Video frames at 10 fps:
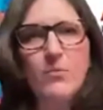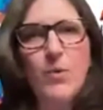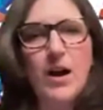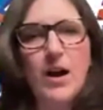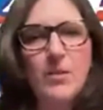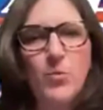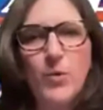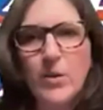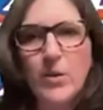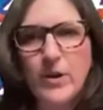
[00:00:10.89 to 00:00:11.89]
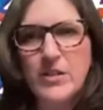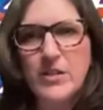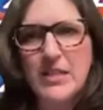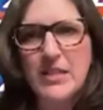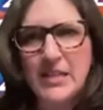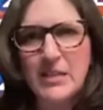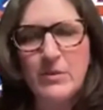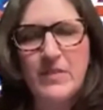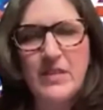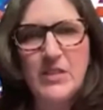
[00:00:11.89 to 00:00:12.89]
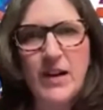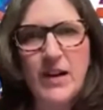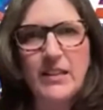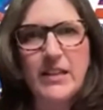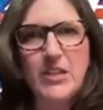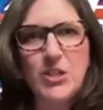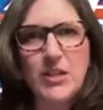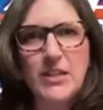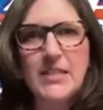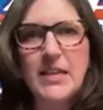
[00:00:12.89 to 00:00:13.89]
where we are seeing some of these violations.